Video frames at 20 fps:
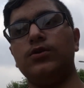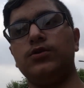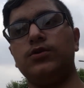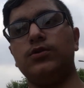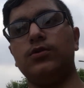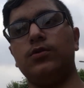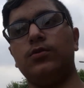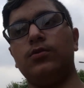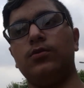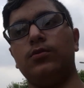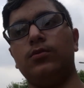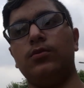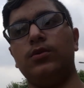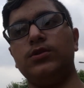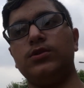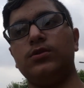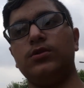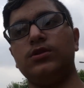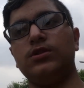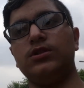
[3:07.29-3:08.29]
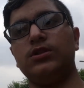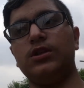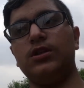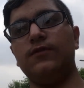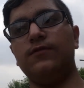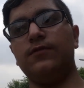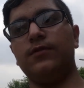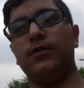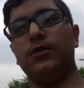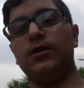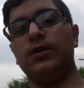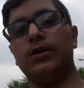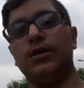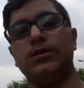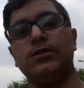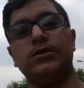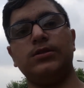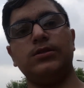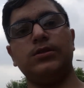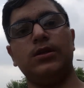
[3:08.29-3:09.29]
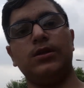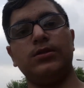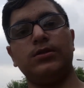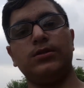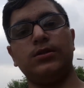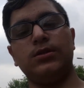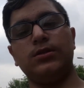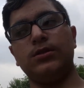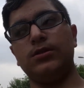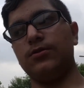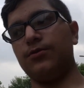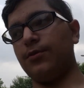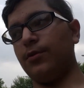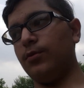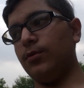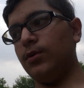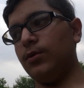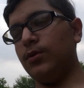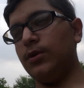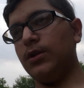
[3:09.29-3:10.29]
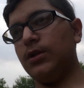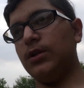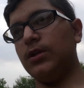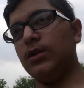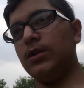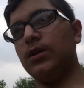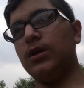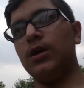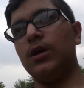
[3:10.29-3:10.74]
so it's not safer because there's a road on it.